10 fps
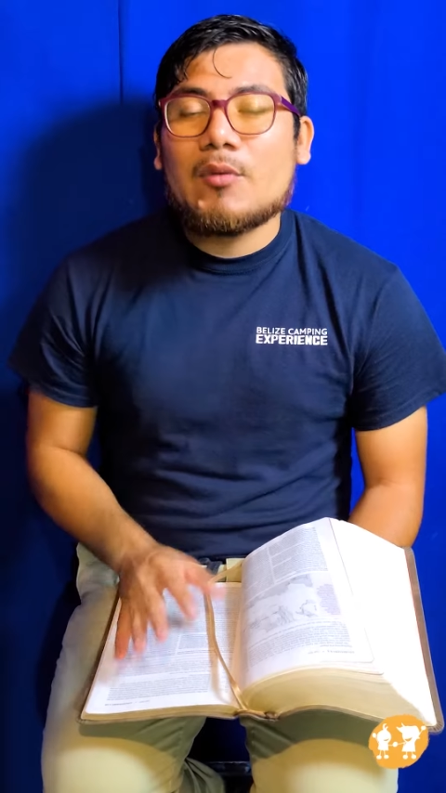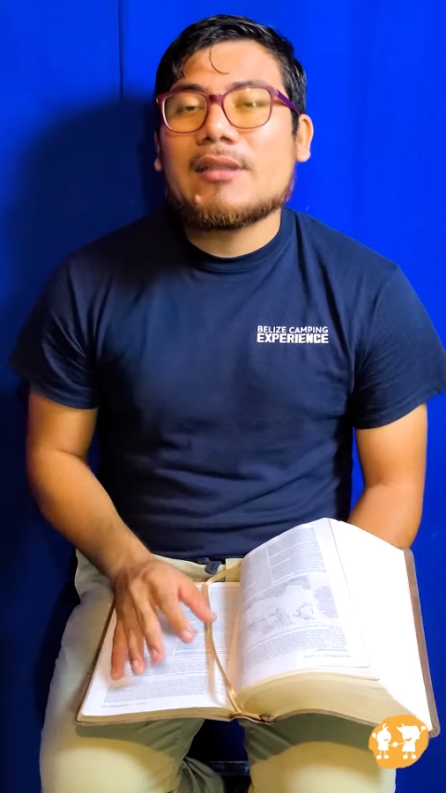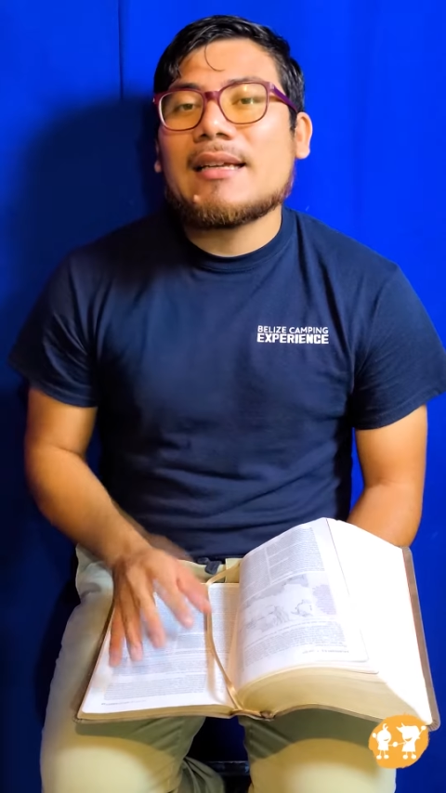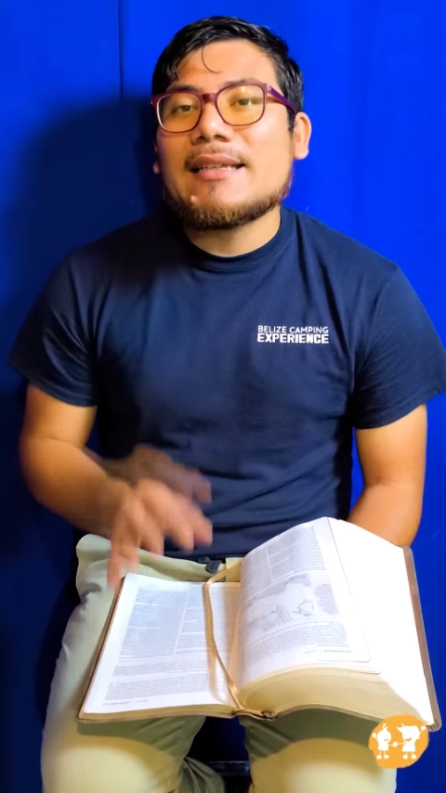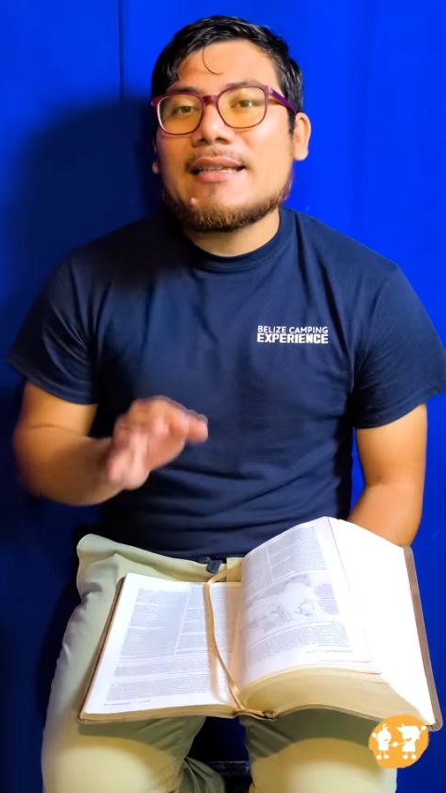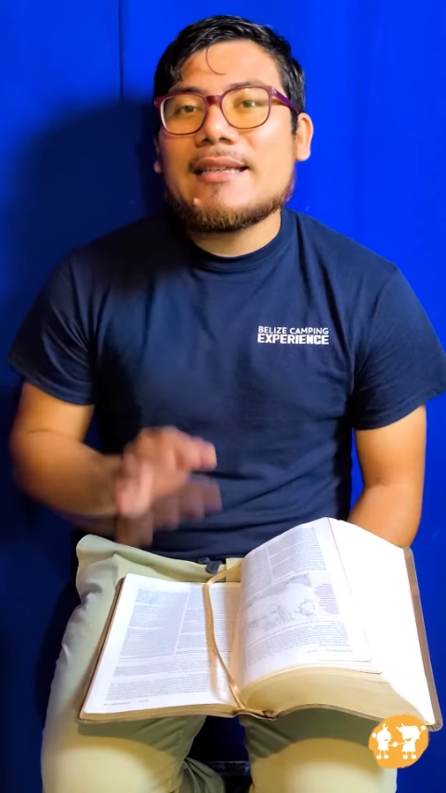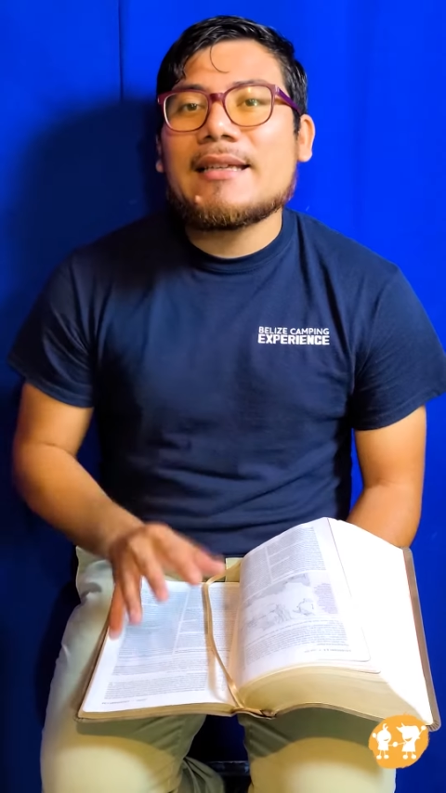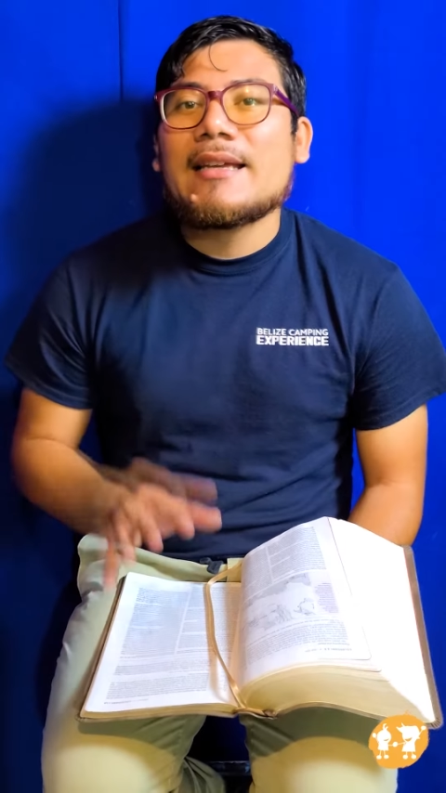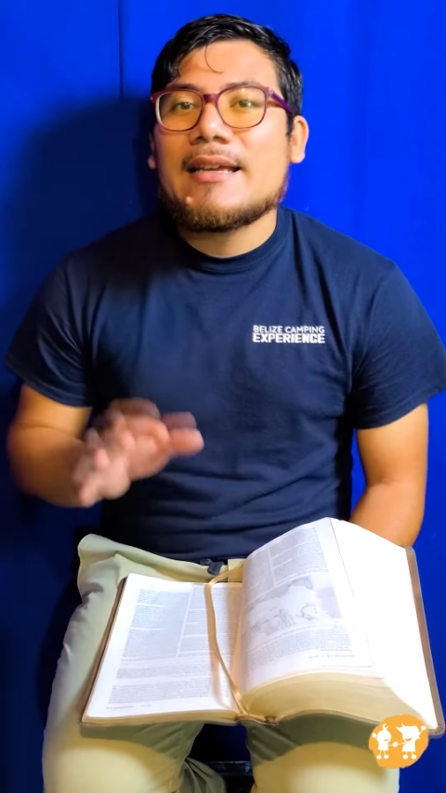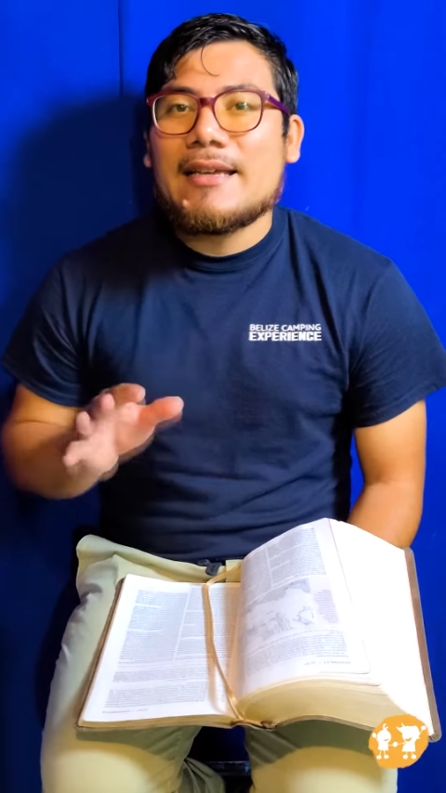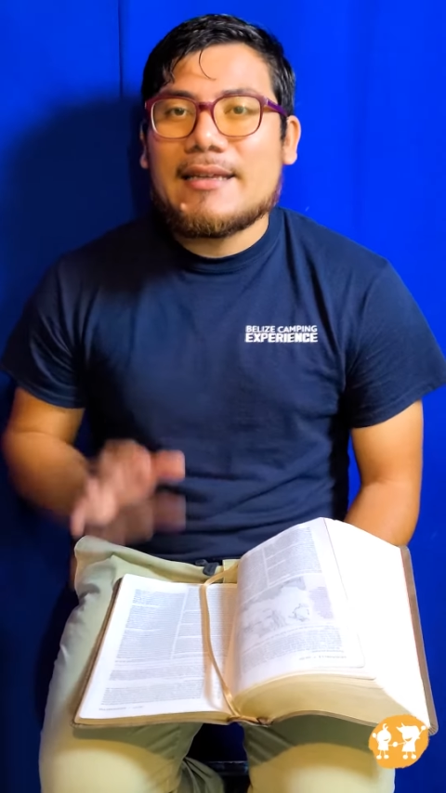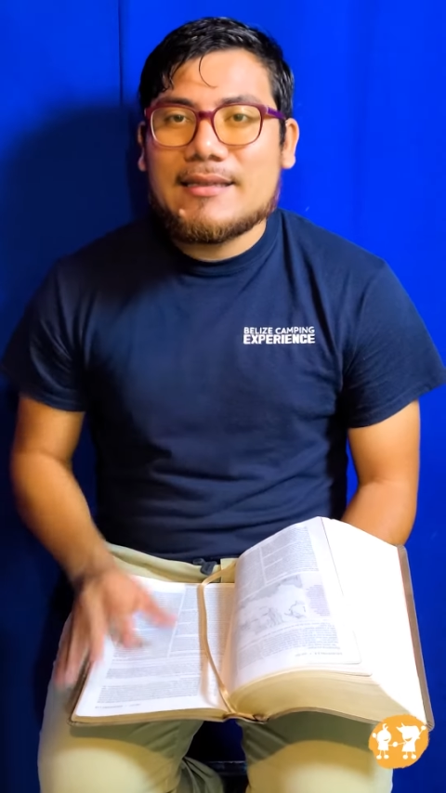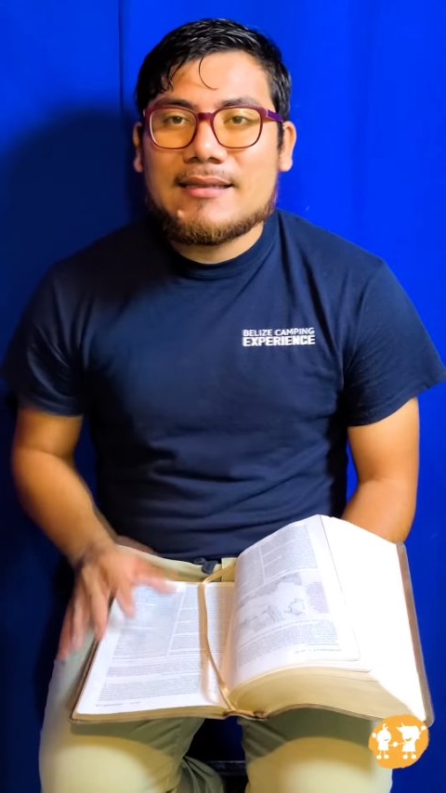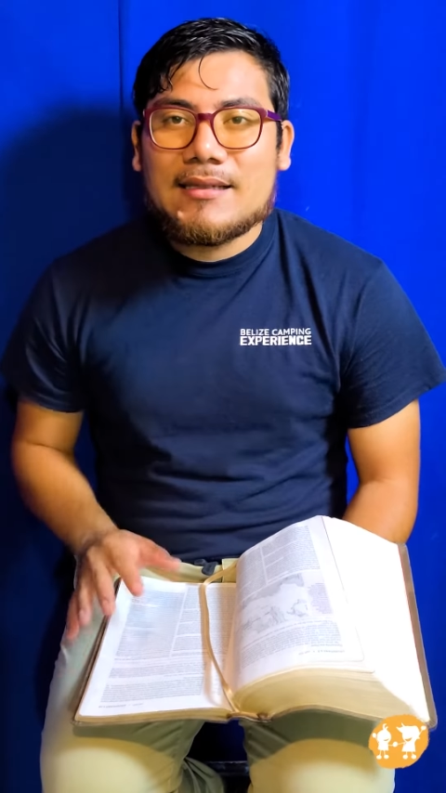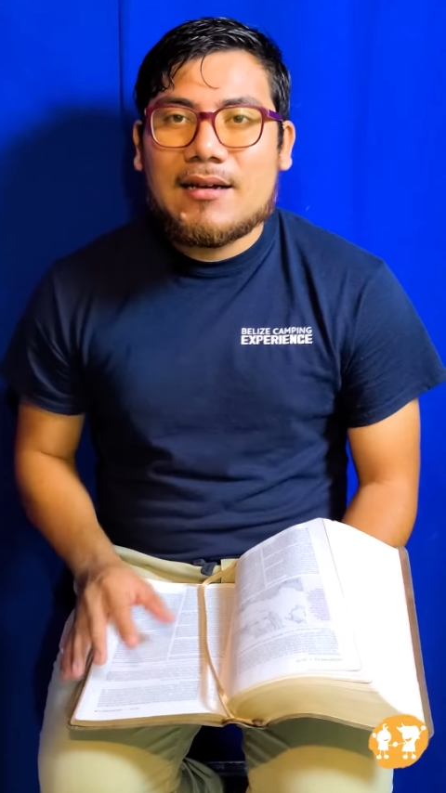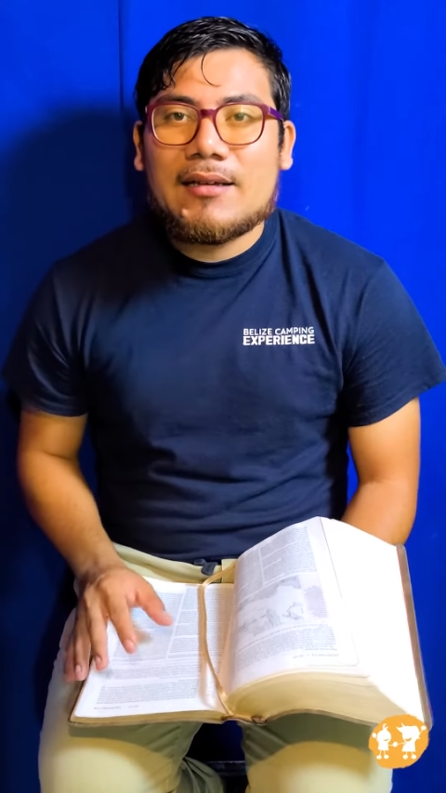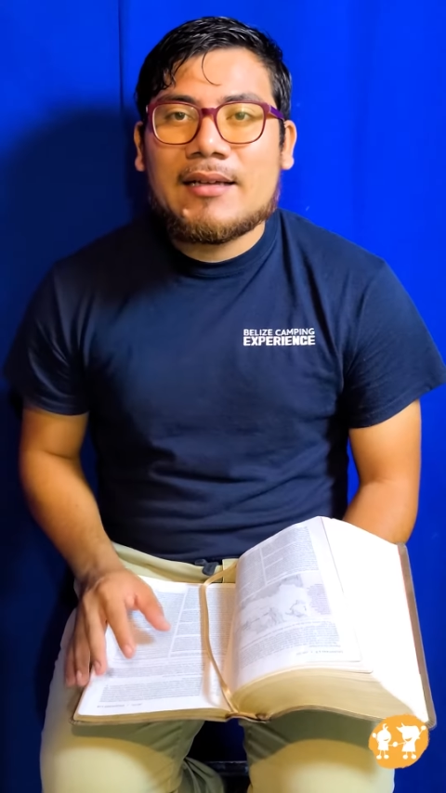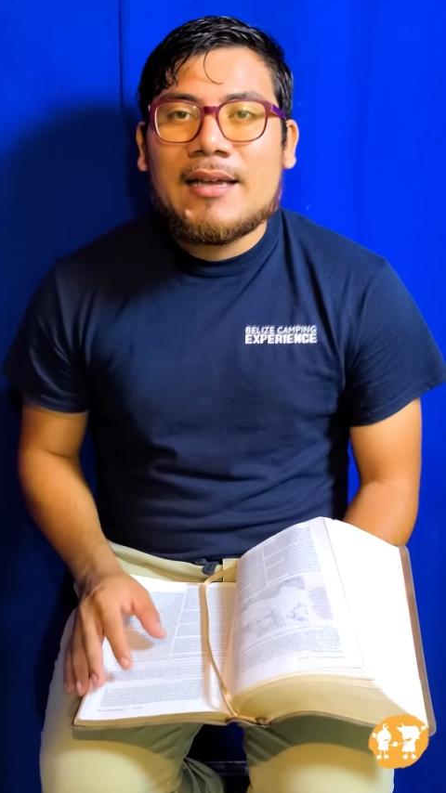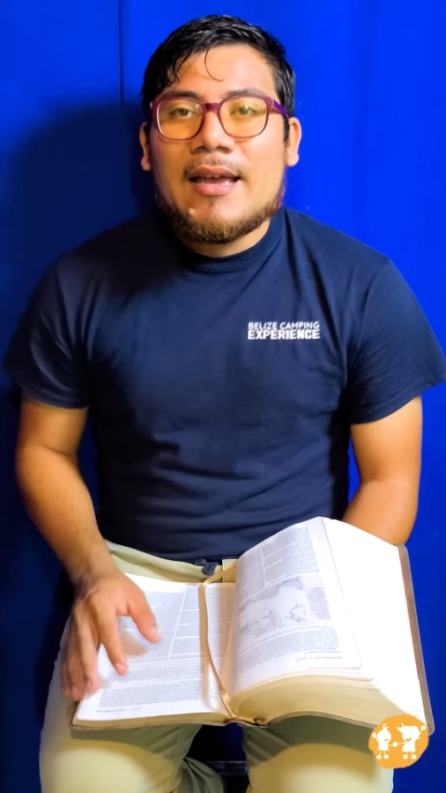but that he is God,